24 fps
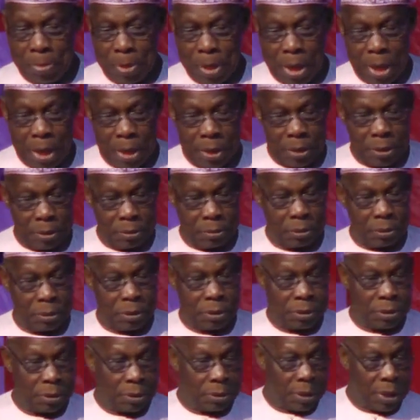And
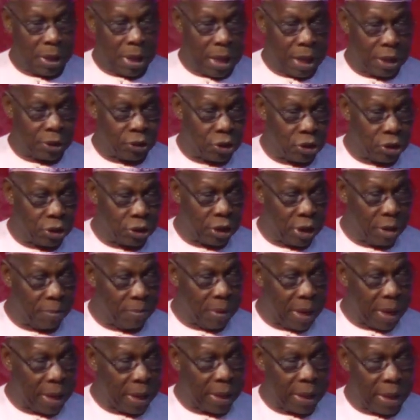Archangel
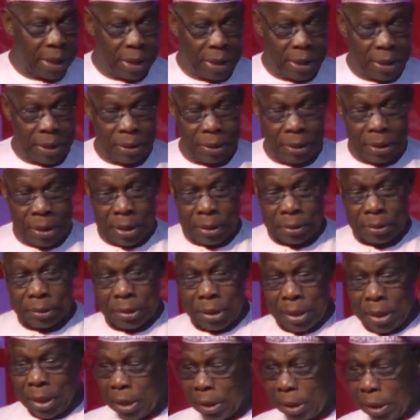Michael and
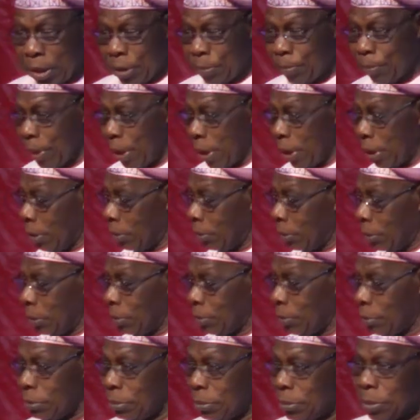uh, Gabriel,
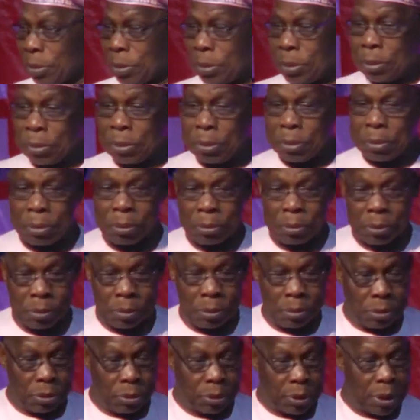
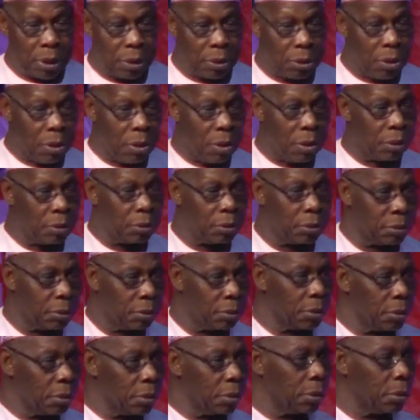looking on,
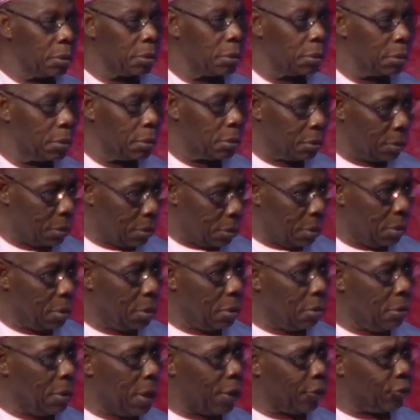
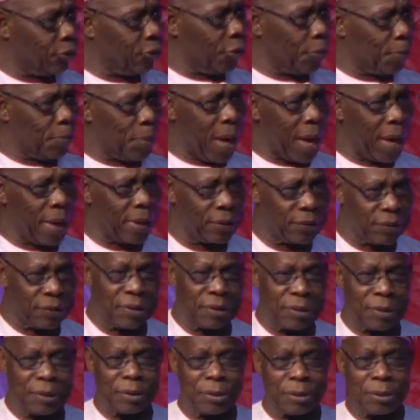were surprised.
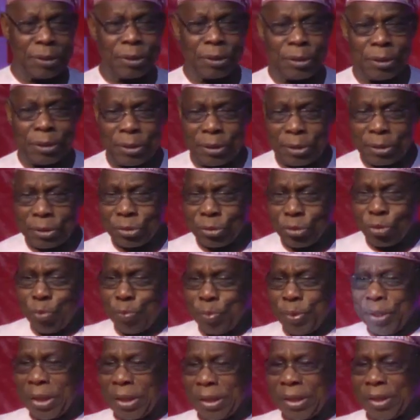Two
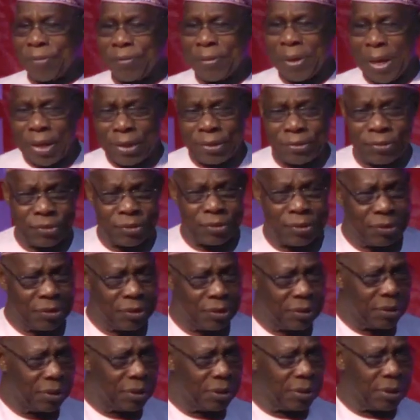big rivers
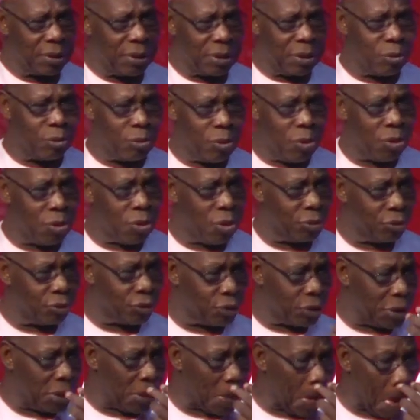in one
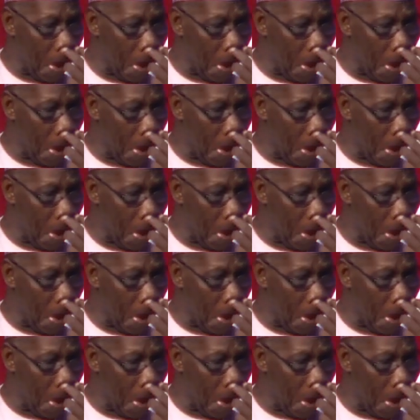country.